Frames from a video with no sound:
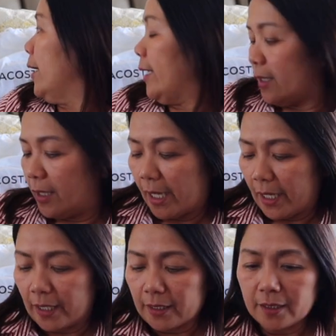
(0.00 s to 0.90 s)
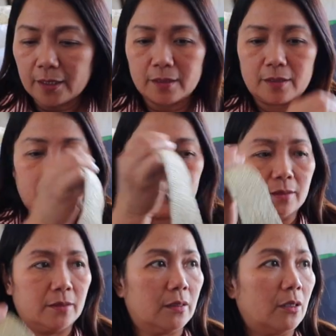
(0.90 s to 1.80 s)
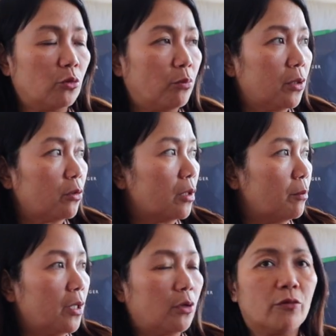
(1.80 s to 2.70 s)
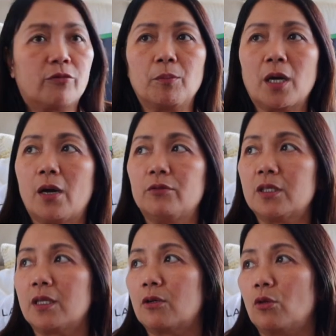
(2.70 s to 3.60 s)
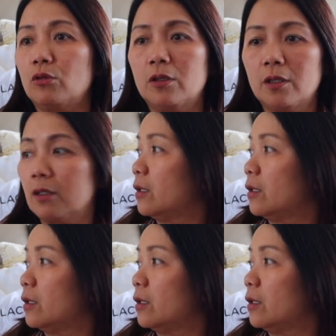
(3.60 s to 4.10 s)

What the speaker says: And then, ano ba yung nabili ko from Country Road?